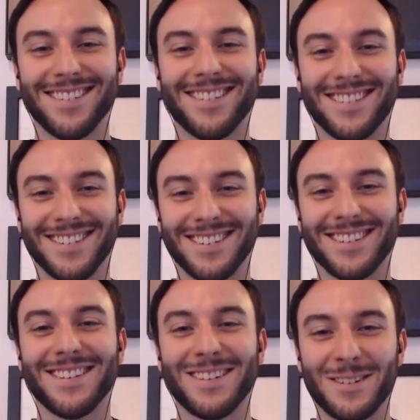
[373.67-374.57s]

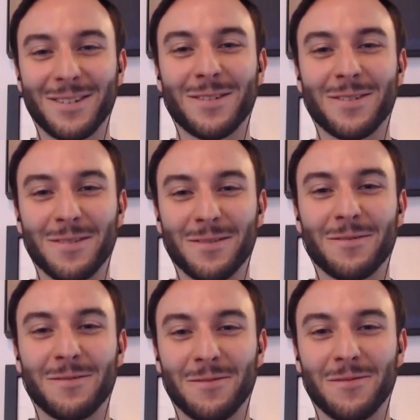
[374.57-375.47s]

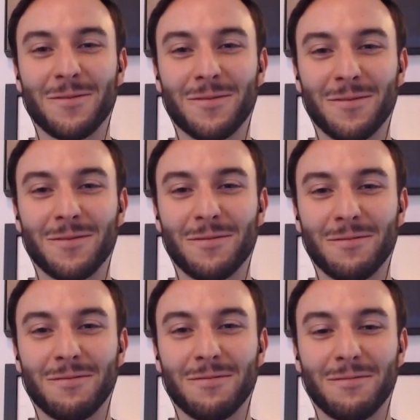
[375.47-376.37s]

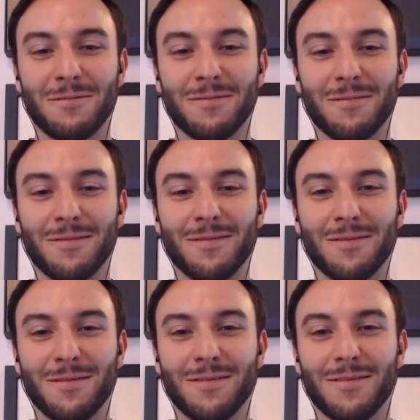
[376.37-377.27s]

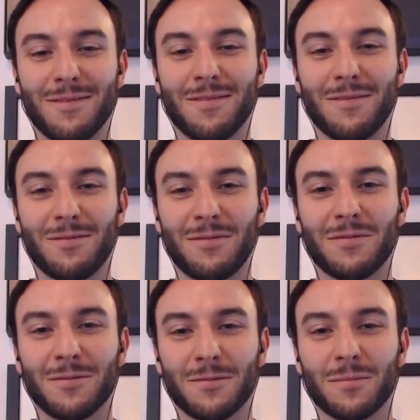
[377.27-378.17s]

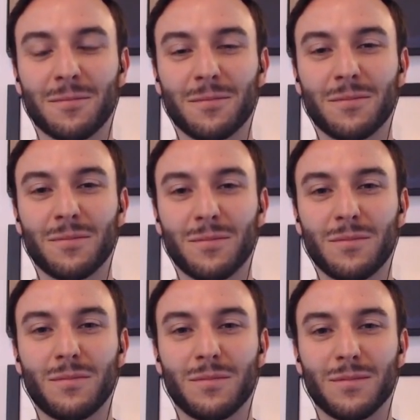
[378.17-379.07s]

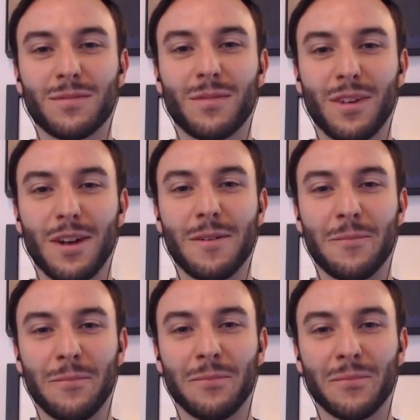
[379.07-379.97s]

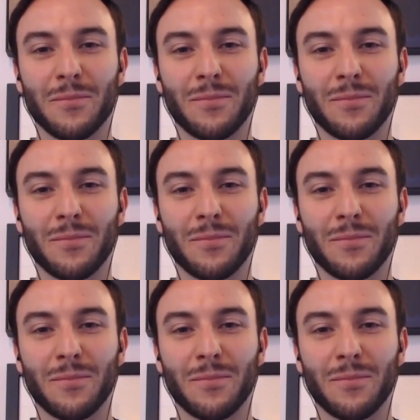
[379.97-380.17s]
The person shown says nothing.